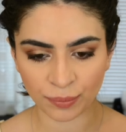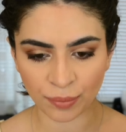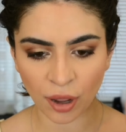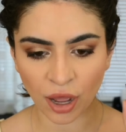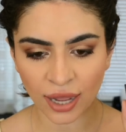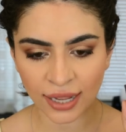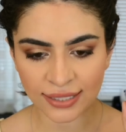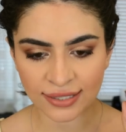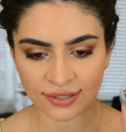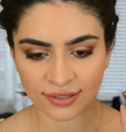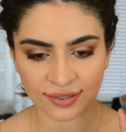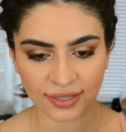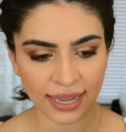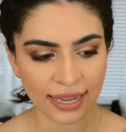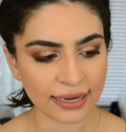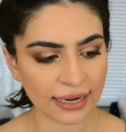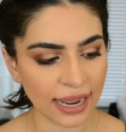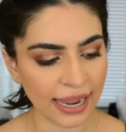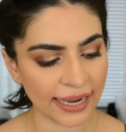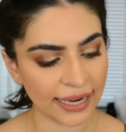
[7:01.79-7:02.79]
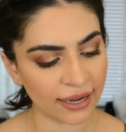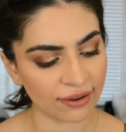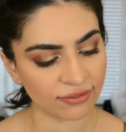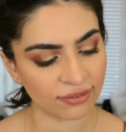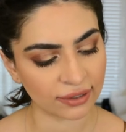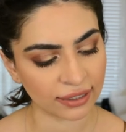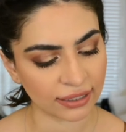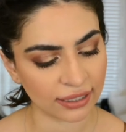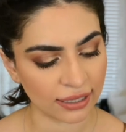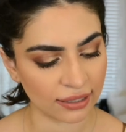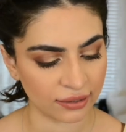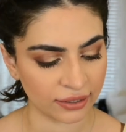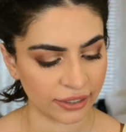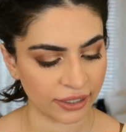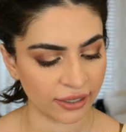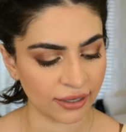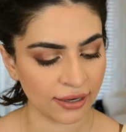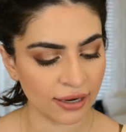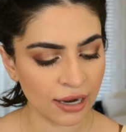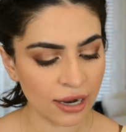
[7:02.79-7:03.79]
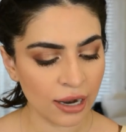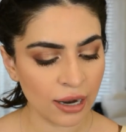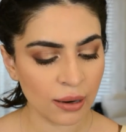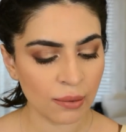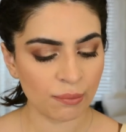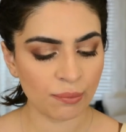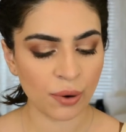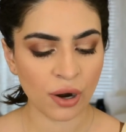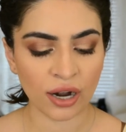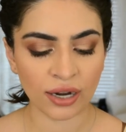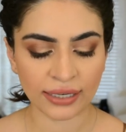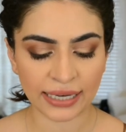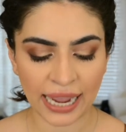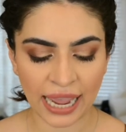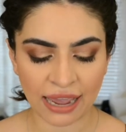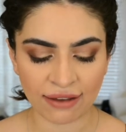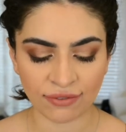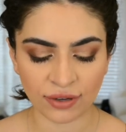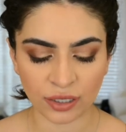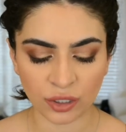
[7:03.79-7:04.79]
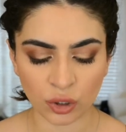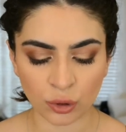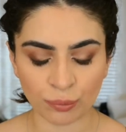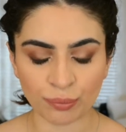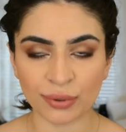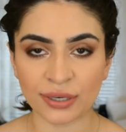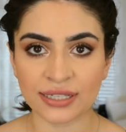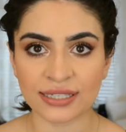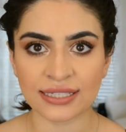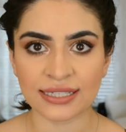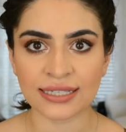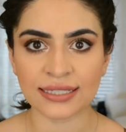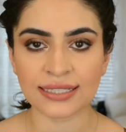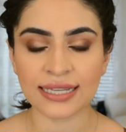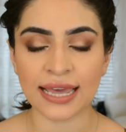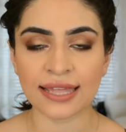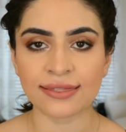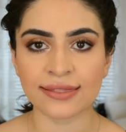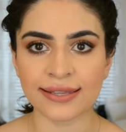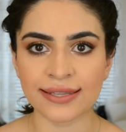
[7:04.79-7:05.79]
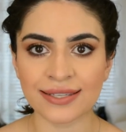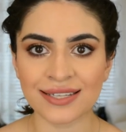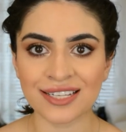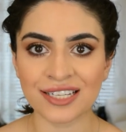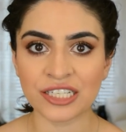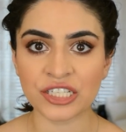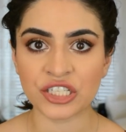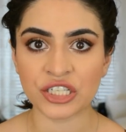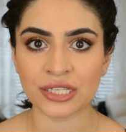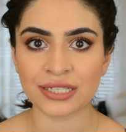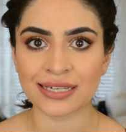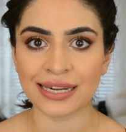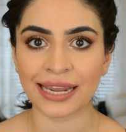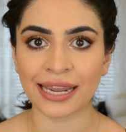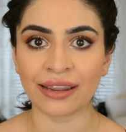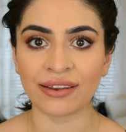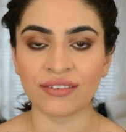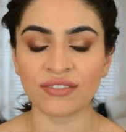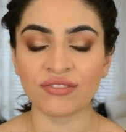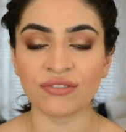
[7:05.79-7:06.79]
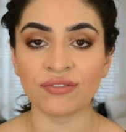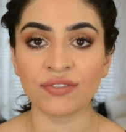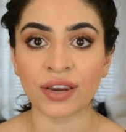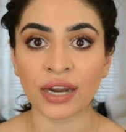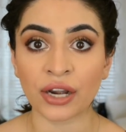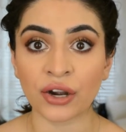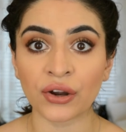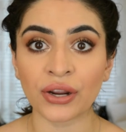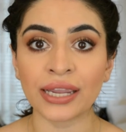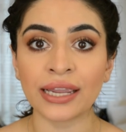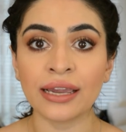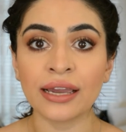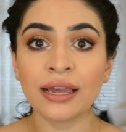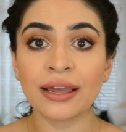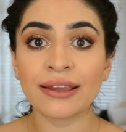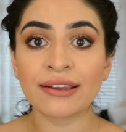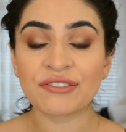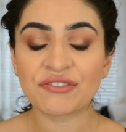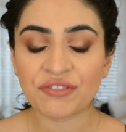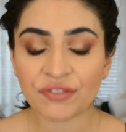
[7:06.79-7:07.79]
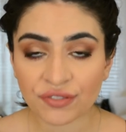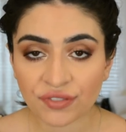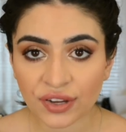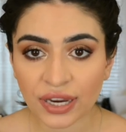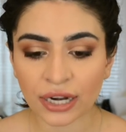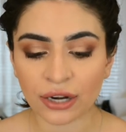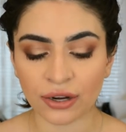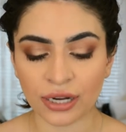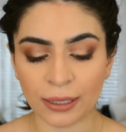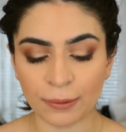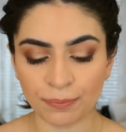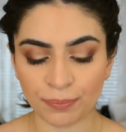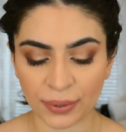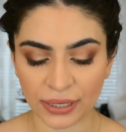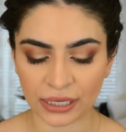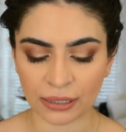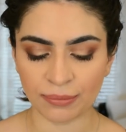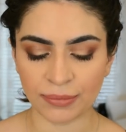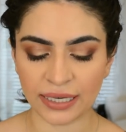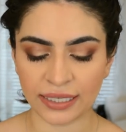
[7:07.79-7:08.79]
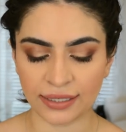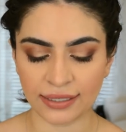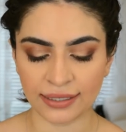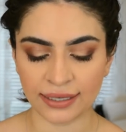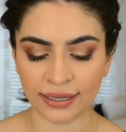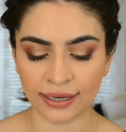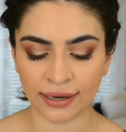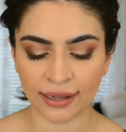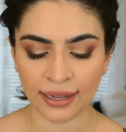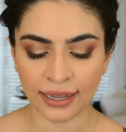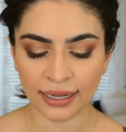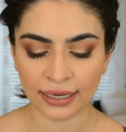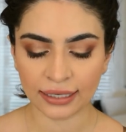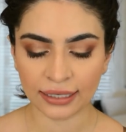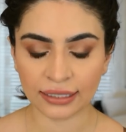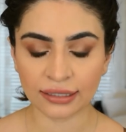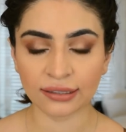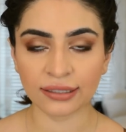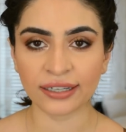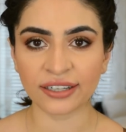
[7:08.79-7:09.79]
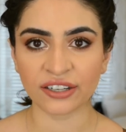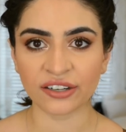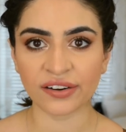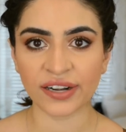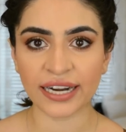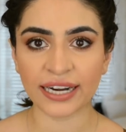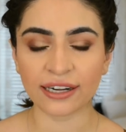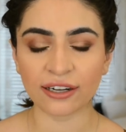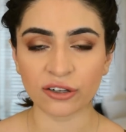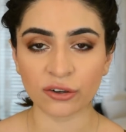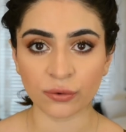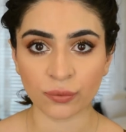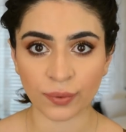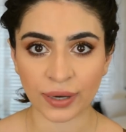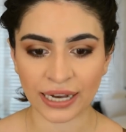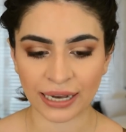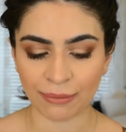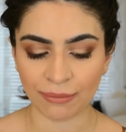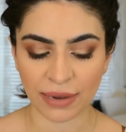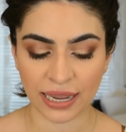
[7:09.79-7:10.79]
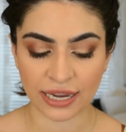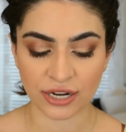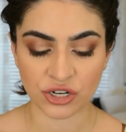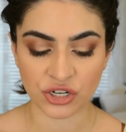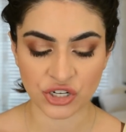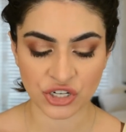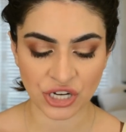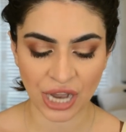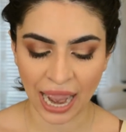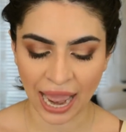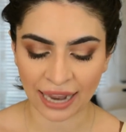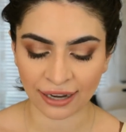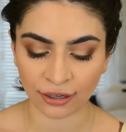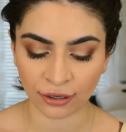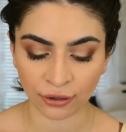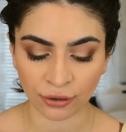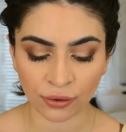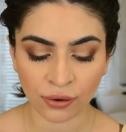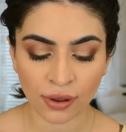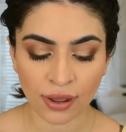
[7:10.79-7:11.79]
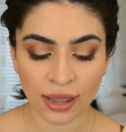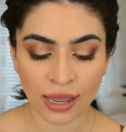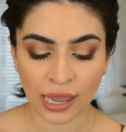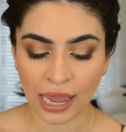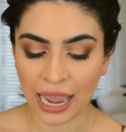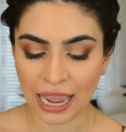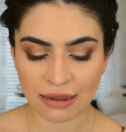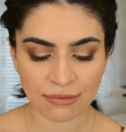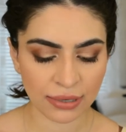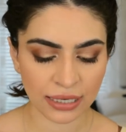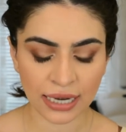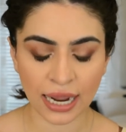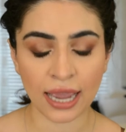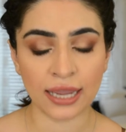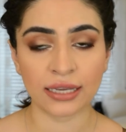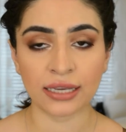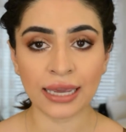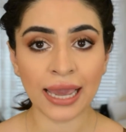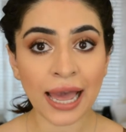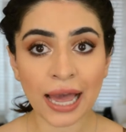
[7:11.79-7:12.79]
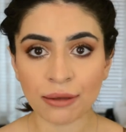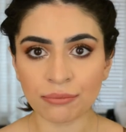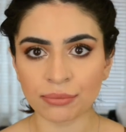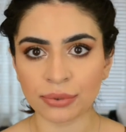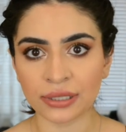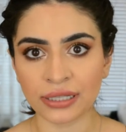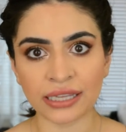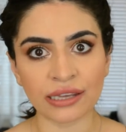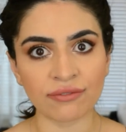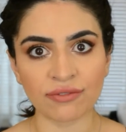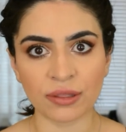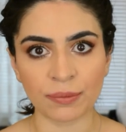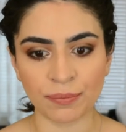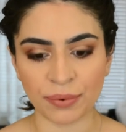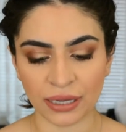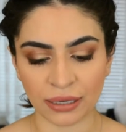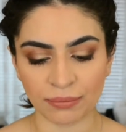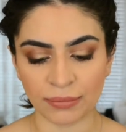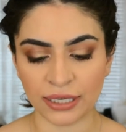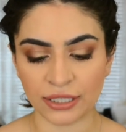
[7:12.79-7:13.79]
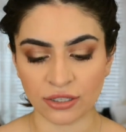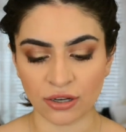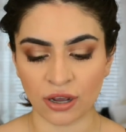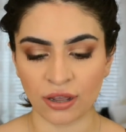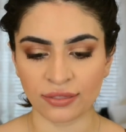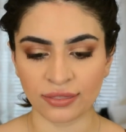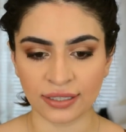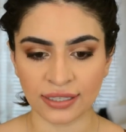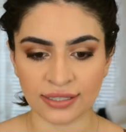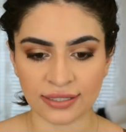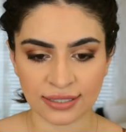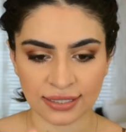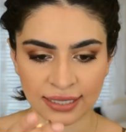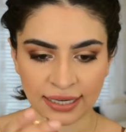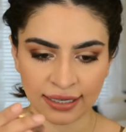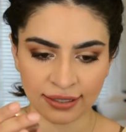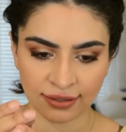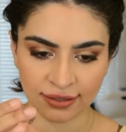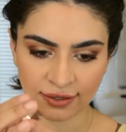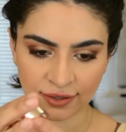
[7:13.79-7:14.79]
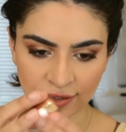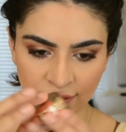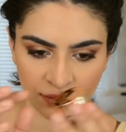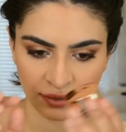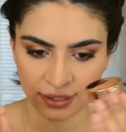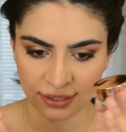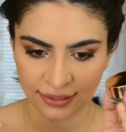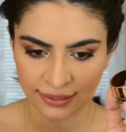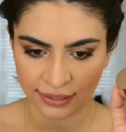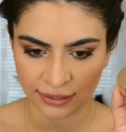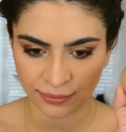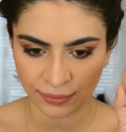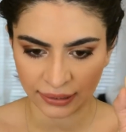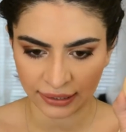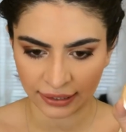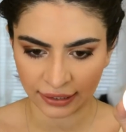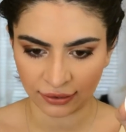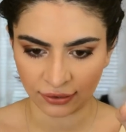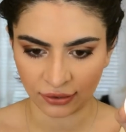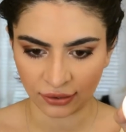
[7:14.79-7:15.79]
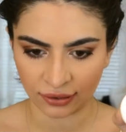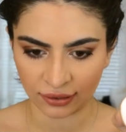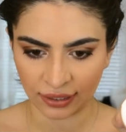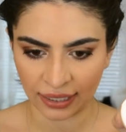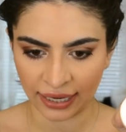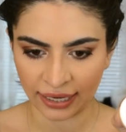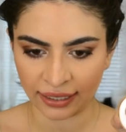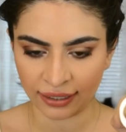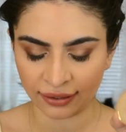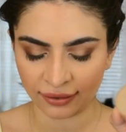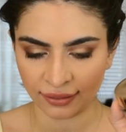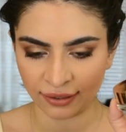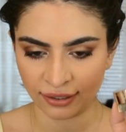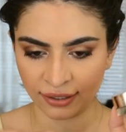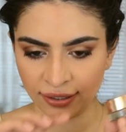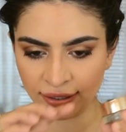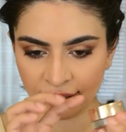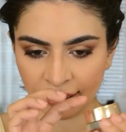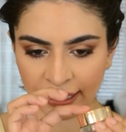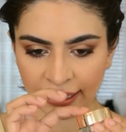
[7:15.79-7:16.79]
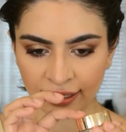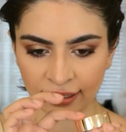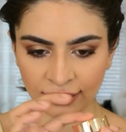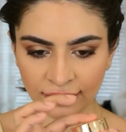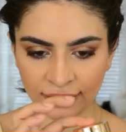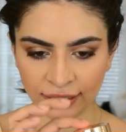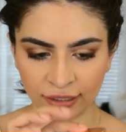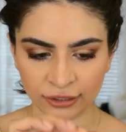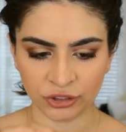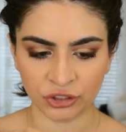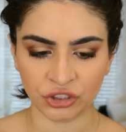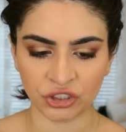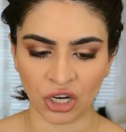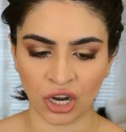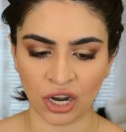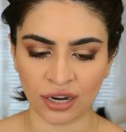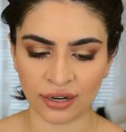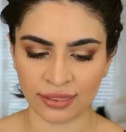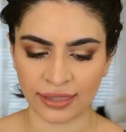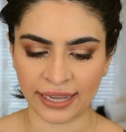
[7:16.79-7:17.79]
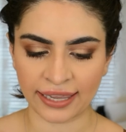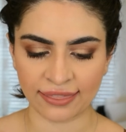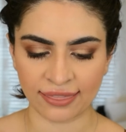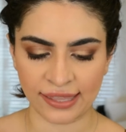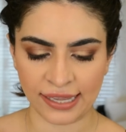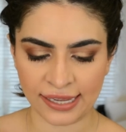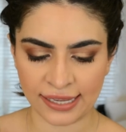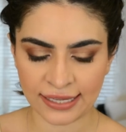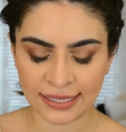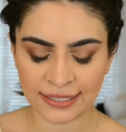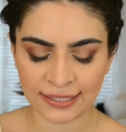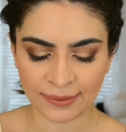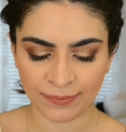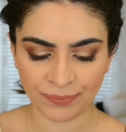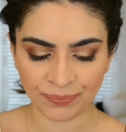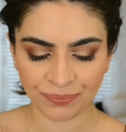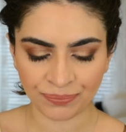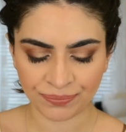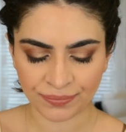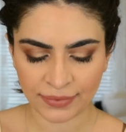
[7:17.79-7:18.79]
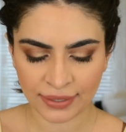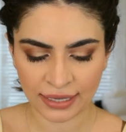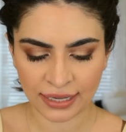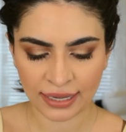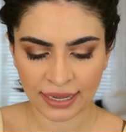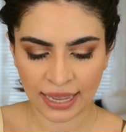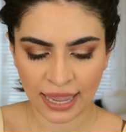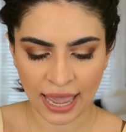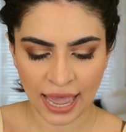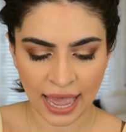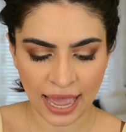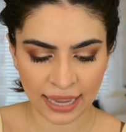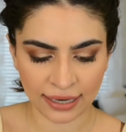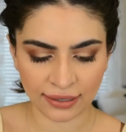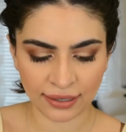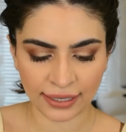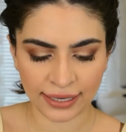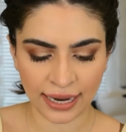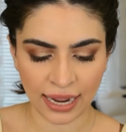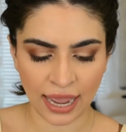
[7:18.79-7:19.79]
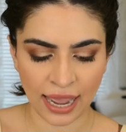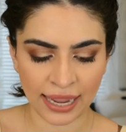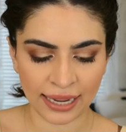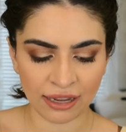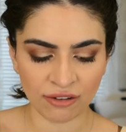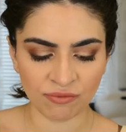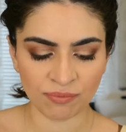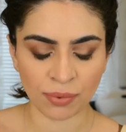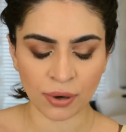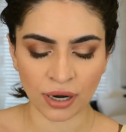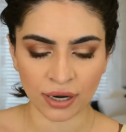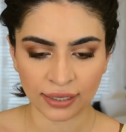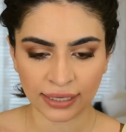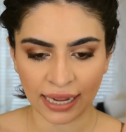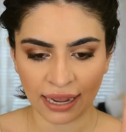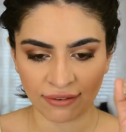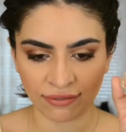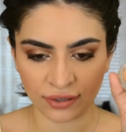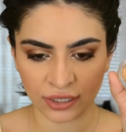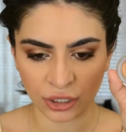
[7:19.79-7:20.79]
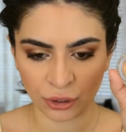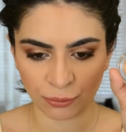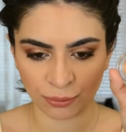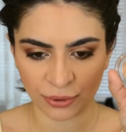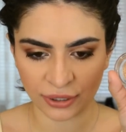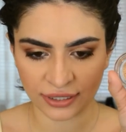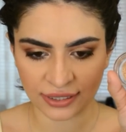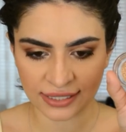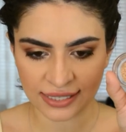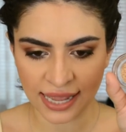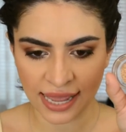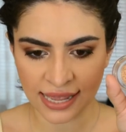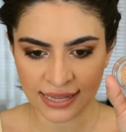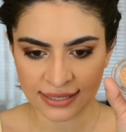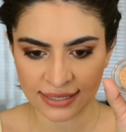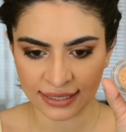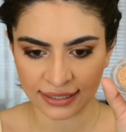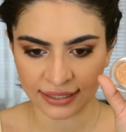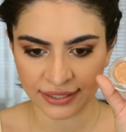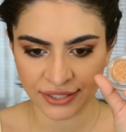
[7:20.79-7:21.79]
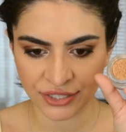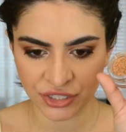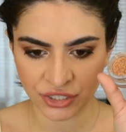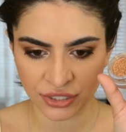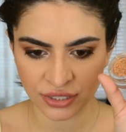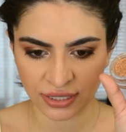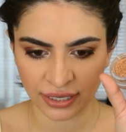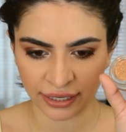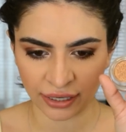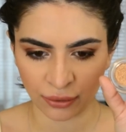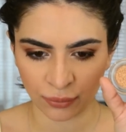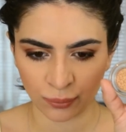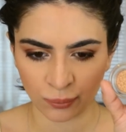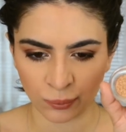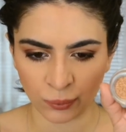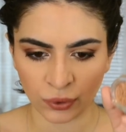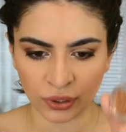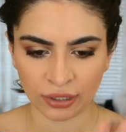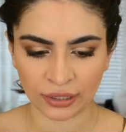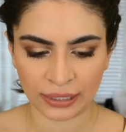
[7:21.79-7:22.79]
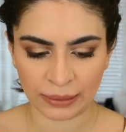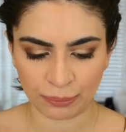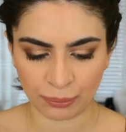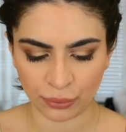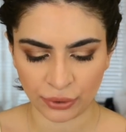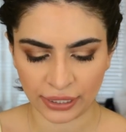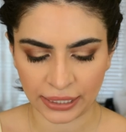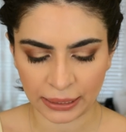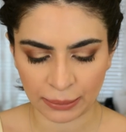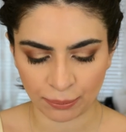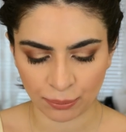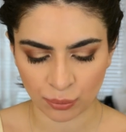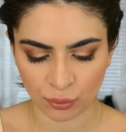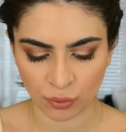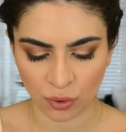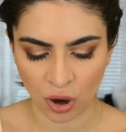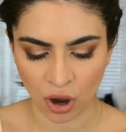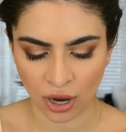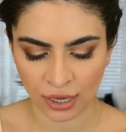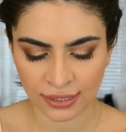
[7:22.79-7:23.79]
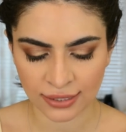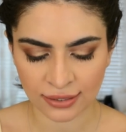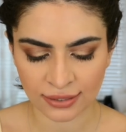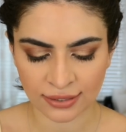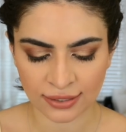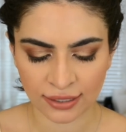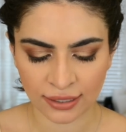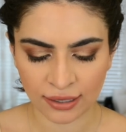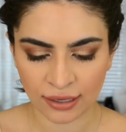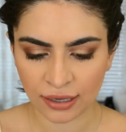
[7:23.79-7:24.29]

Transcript: Pots. And I have the color Park Avenue Princess, and this is just a very, very pigmented, glittery cream shadow. I mean, I can't believe the pigment on these things. So this is what they look like. They're in like a little jar like this. And yeah, I have Park Avenue Princess, and it's just like a really pretty bronze.